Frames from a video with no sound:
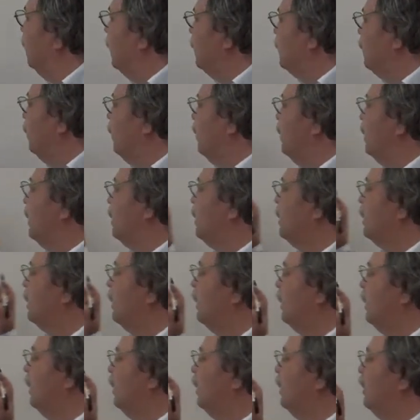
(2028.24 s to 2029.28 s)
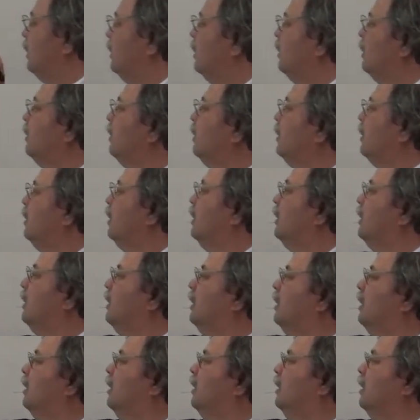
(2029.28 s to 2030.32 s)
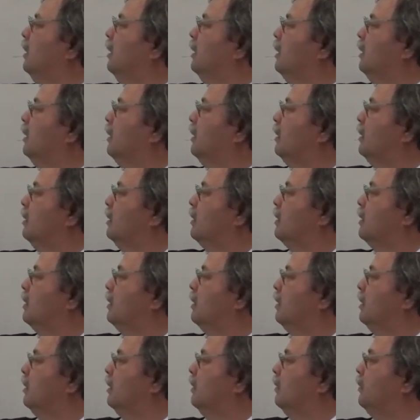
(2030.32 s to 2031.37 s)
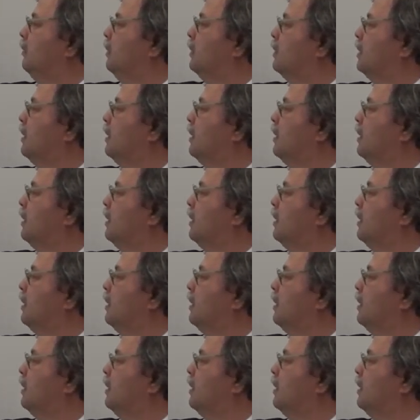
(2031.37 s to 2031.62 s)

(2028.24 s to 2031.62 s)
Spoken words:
as you can see, for